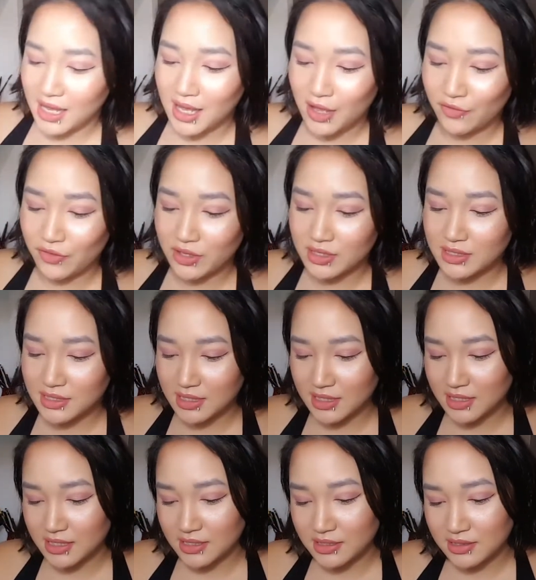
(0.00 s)
I have is
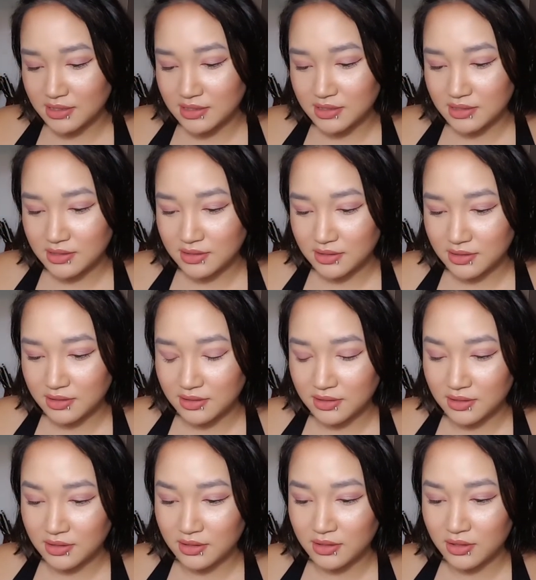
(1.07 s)
this
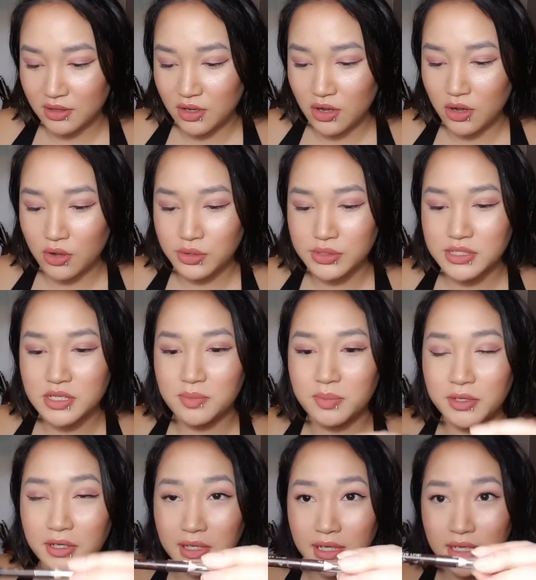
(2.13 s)
Ulta
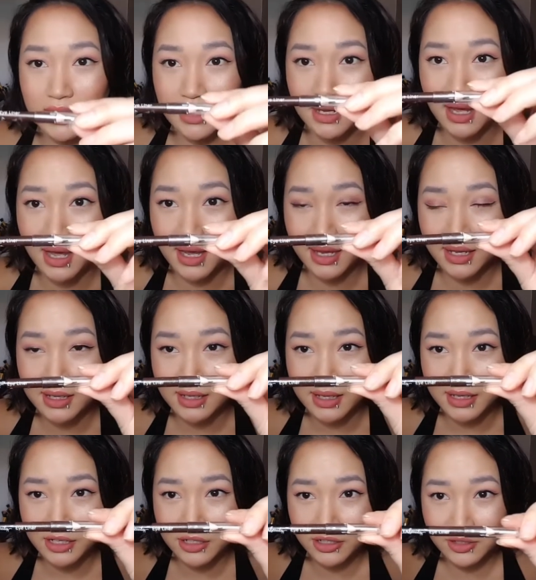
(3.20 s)
Beauty
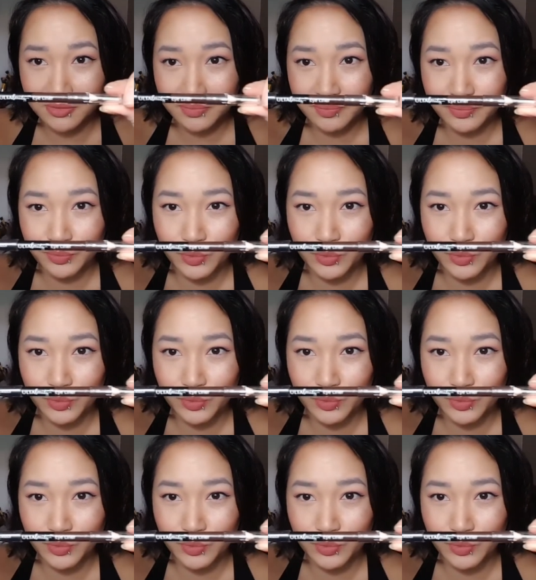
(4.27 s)
eyeliner,